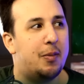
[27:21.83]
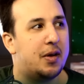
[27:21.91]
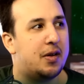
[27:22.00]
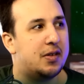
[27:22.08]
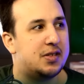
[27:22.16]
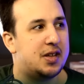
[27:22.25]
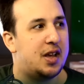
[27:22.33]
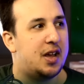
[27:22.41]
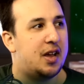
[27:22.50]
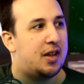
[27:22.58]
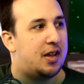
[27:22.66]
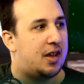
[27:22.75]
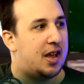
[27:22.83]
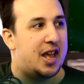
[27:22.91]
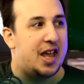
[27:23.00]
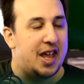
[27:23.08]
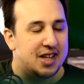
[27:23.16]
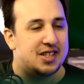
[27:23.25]
Because about to say
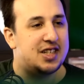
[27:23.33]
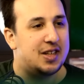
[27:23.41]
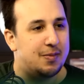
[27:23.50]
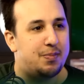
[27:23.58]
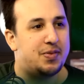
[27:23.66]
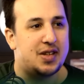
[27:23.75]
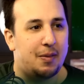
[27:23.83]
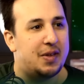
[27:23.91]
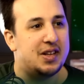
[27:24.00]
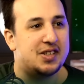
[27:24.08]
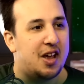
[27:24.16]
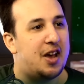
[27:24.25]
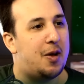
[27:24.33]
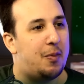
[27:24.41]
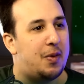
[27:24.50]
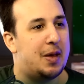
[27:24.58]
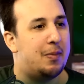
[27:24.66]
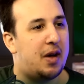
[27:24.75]
he is something's going on
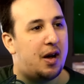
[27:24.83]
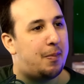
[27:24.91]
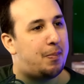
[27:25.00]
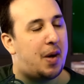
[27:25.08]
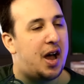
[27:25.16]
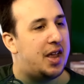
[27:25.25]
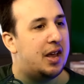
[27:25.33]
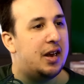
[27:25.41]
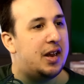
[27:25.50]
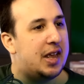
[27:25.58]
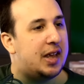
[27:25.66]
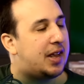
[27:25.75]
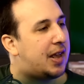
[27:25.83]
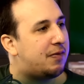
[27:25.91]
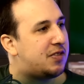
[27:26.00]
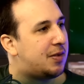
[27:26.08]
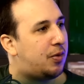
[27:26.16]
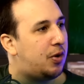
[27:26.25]
with him. Our Bayern, he
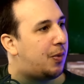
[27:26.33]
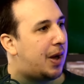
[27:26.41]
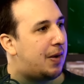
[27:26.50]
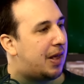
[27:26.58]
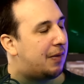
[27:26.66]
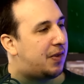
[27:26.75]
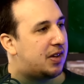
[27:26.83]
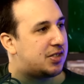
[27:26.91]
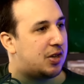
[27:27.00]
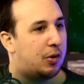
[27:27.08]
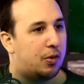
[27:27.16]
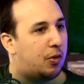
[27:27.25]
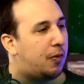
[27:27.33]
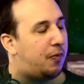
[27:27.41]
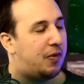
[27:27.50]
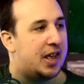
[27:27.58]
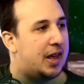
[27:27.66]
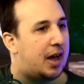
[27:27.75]
gives the ball away for that first goal
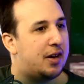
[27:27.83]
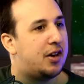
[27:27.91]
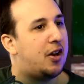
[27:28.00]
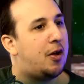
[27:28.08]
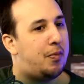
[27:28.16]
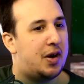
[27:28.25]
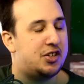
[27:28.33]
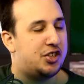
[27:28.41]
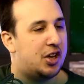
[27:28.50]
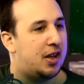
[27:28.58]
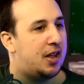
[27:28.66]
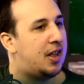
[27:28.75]
awfully under no pressure.